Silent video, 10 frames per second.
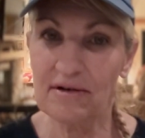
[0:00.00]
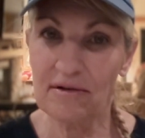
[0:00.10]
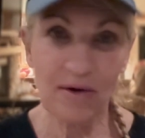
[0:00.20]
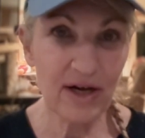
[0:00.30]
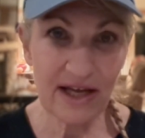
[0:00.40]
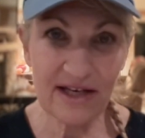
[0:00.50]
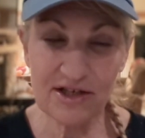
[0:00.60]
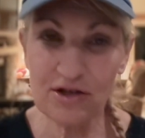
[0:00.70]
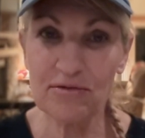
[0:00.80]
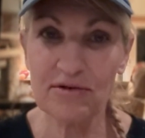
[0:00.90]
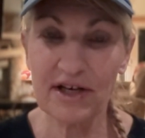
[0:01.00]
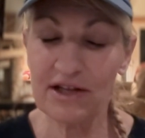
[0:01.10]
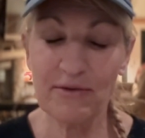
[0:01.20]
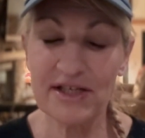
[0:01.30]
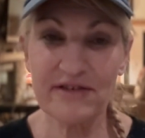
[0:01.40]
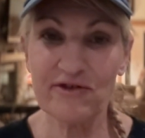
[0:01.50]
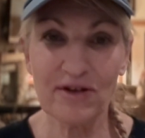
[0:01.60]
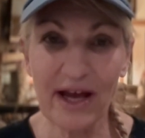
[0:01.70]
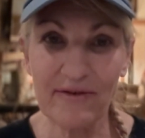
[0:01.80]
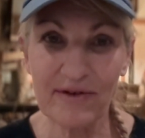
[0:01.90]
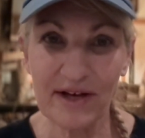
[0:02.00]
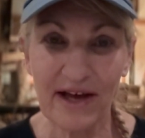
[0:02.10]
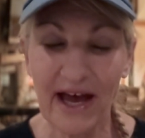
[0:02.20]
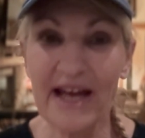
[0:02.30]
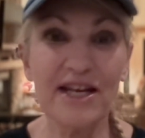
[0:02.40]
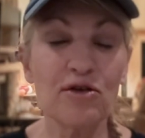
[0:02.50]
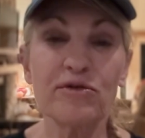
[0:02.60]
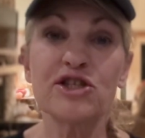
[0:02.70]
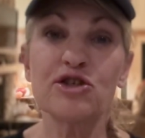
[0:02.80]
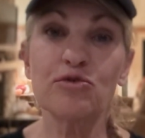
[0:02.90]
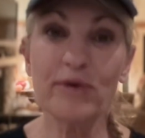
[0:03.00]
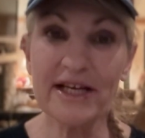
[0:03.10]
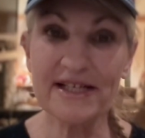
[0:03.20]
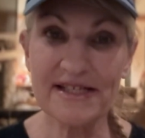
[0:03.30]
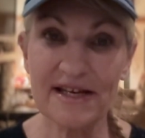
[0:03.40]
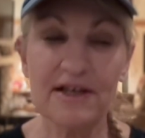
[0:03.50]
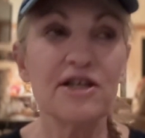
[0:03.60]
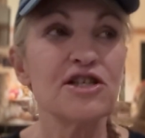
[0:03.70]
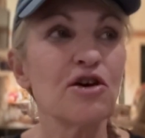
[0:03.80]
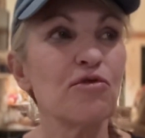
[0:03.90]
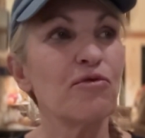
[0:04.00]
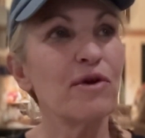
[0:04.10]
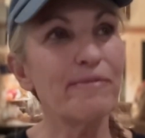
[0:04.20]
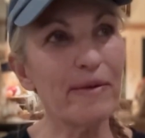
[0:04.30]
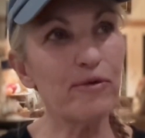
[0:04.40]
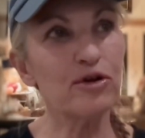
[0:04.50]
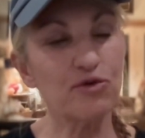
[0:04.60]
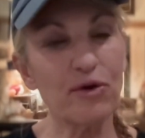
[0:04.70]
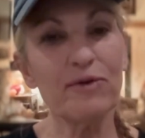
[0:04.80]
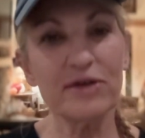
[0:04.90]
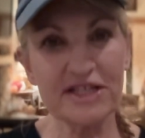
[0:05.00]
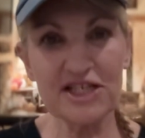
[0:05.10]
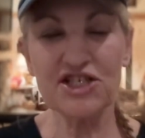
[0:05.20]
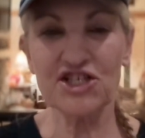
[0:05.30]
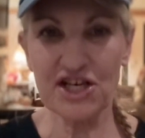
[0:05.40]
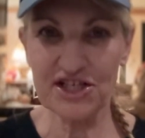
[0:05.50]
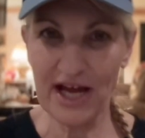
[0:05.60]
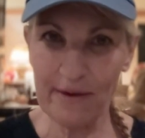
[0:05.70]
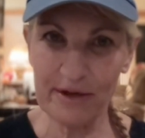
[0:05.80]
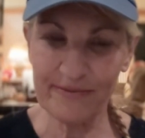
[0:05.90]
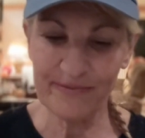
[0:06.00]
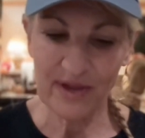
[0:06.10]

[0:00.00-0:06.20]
What can it do in the rest of your life? And in only 2 weeks. So remember, 21 days to change a habit.